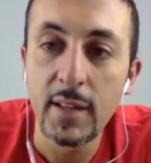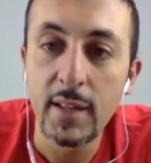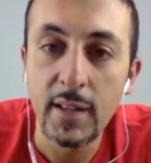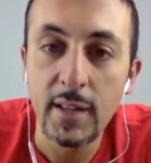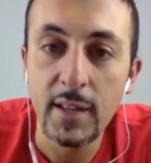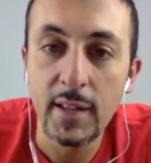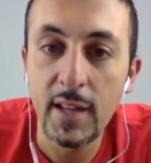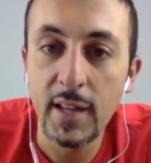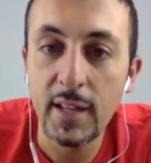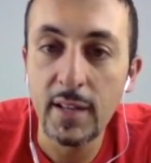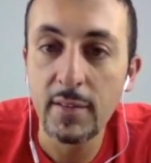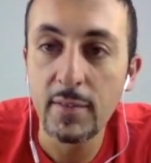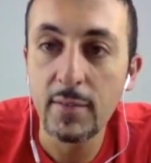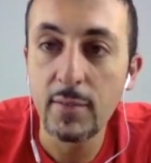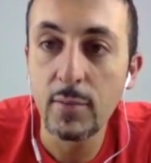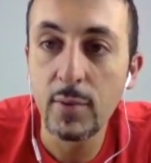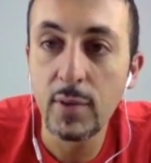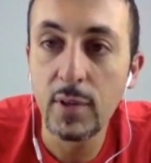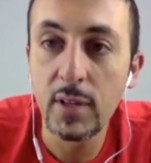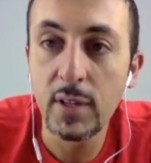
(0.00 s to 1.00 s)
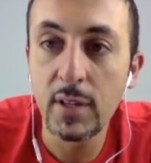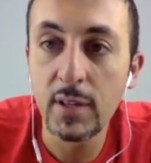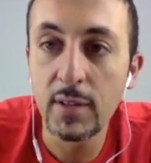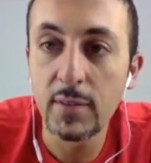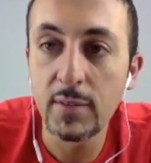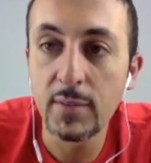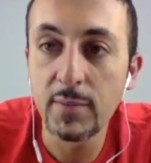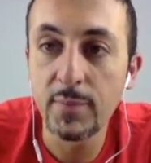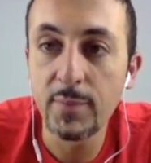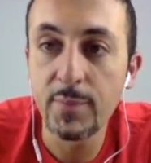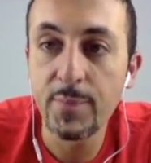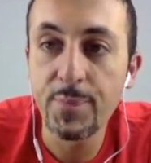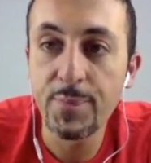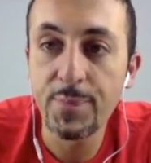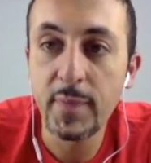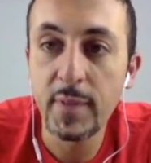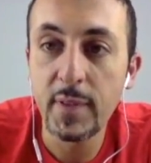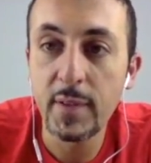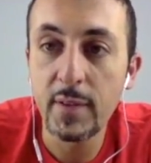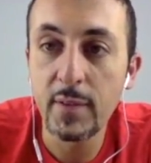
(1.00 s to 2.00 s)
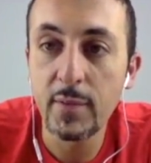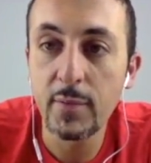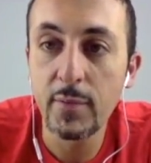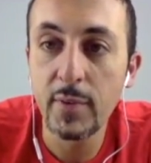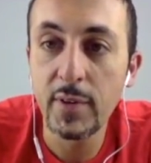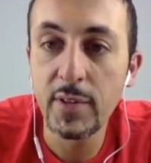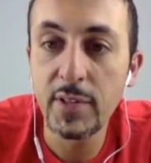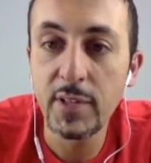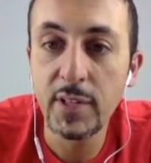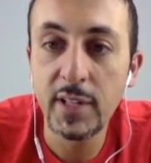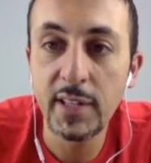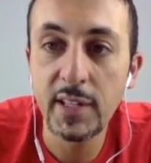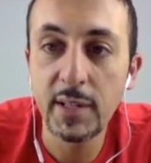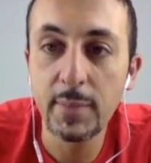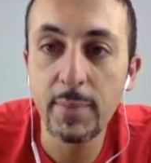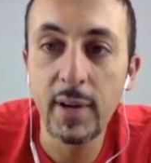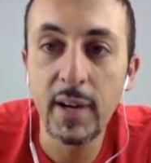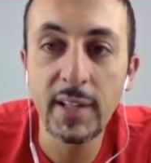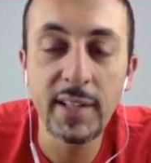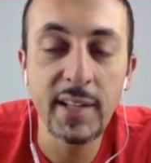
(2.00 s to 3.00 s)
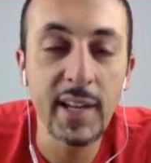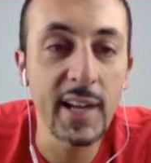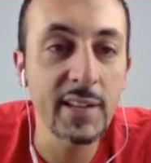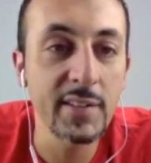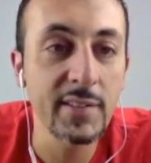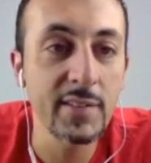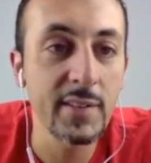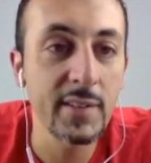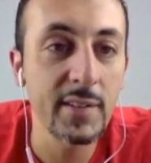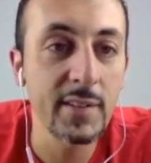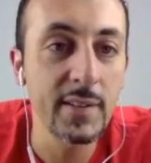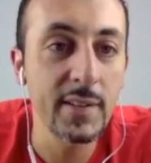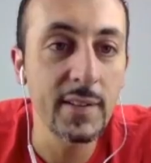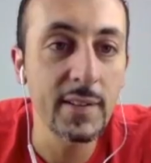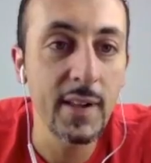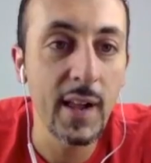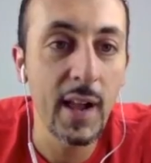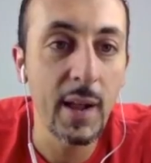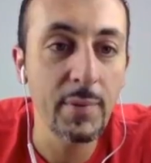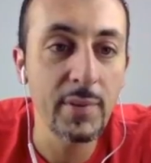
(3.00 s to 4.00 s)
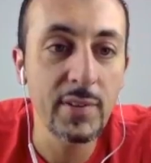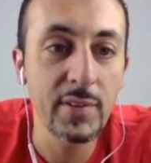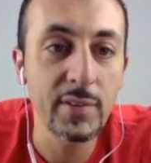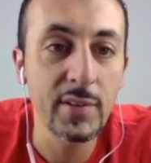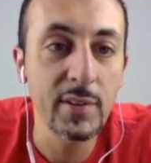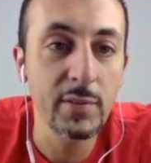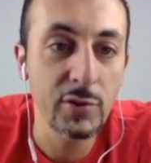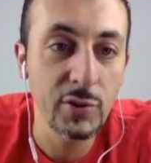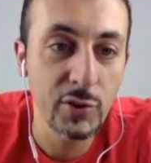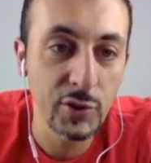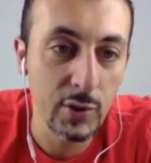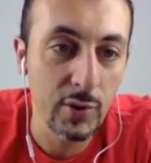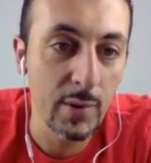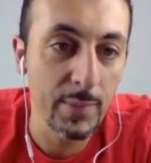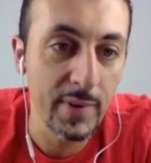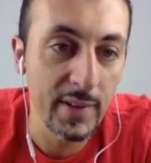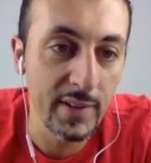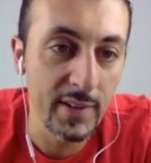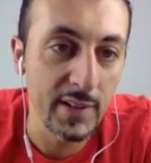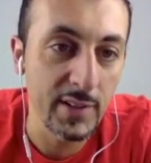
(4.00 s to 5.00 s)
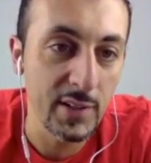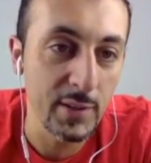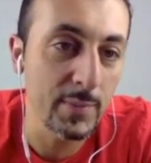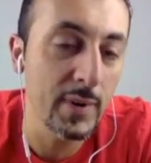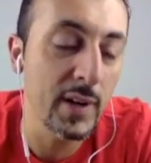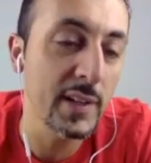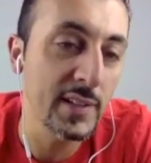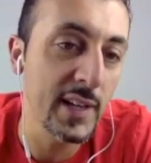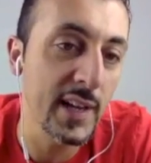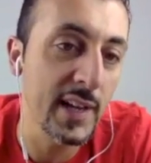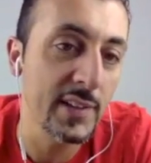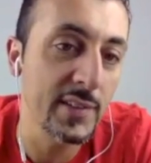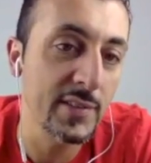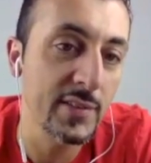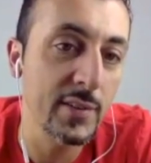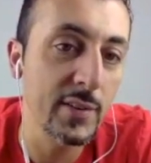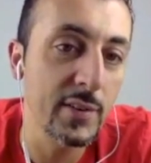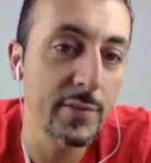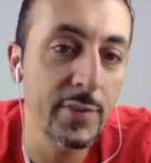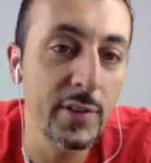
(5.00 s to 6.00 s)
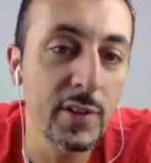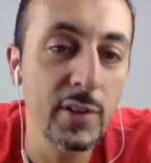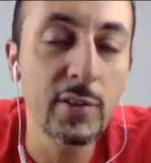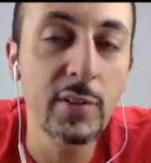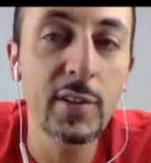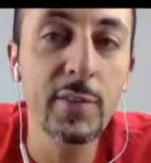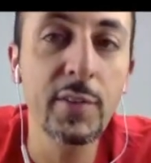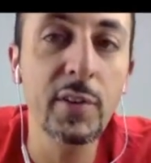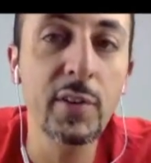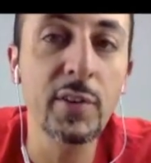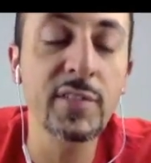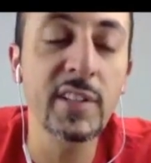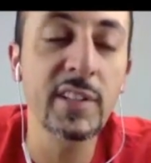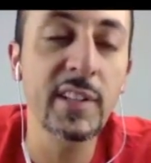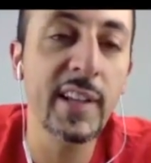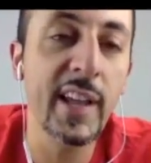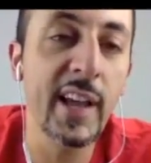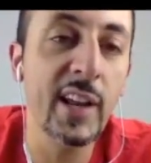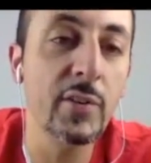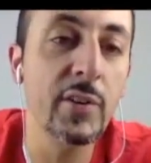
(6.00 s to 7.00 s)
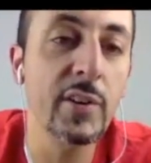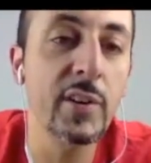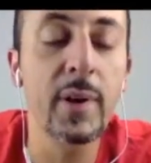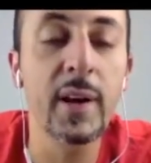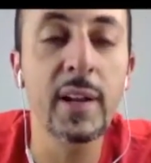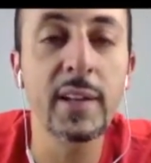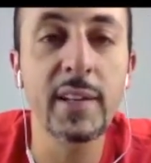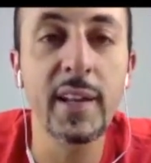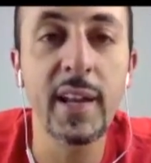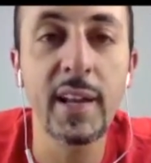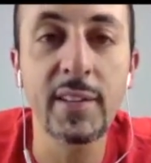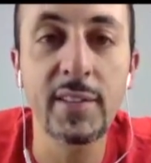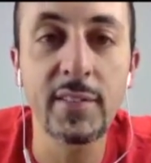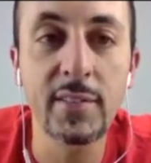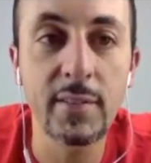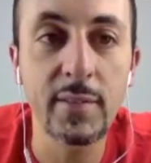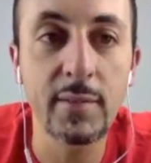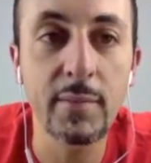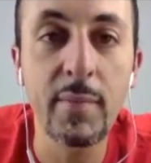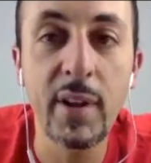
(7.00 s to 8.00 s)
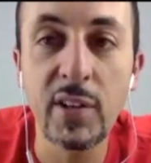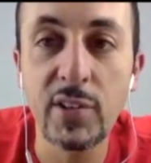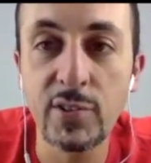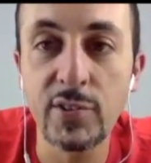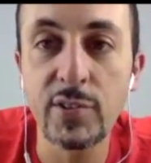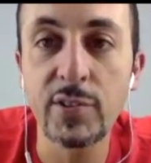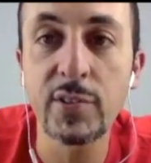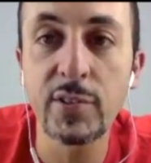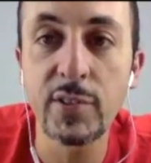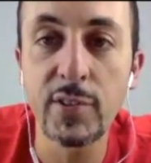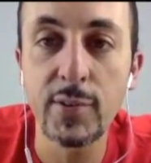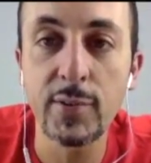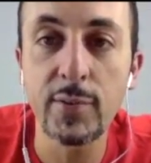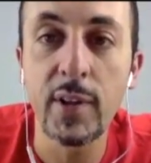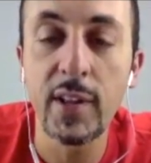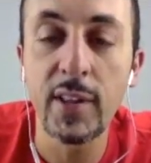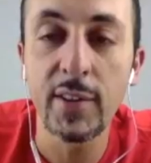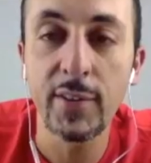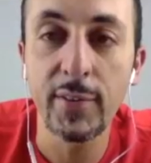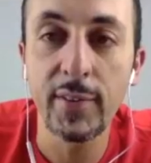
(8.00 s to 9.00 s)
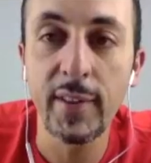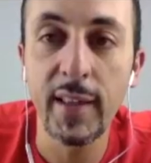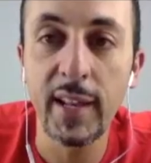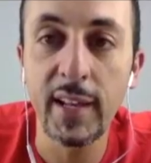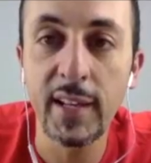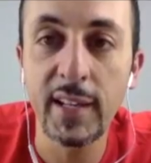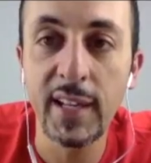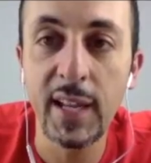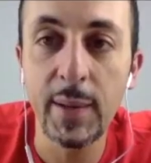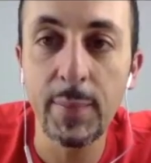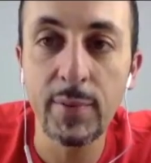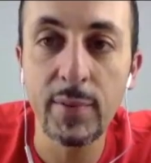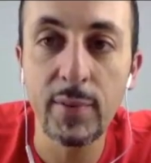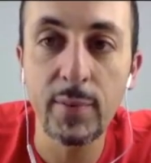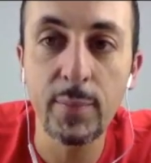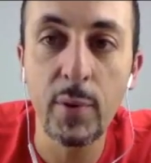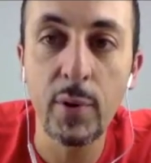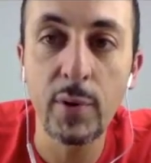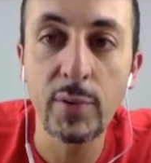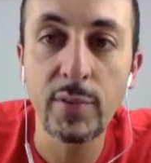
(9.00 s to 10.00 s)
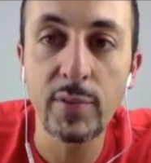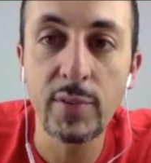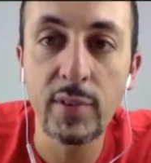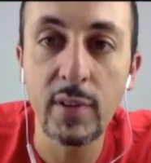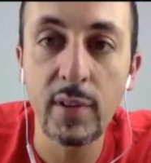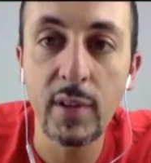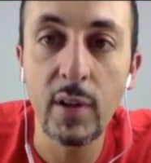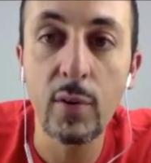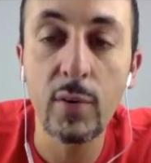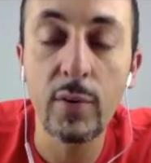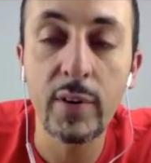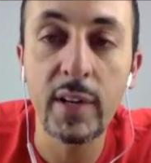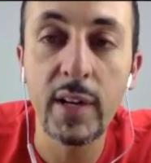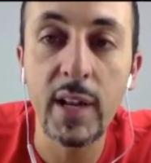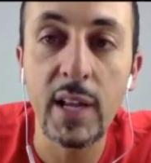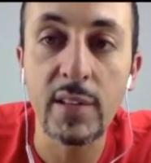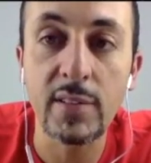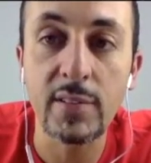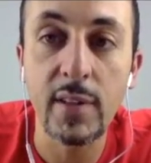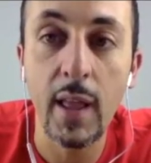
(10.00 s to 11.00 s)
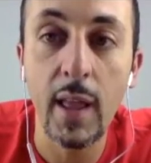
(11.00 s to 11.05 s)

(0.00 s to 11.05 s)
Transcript: it will, when you click the podcast episode, it will show up under podcast. So if you don't set the category to podcast, make sure you do, so that it keeps your posts organized.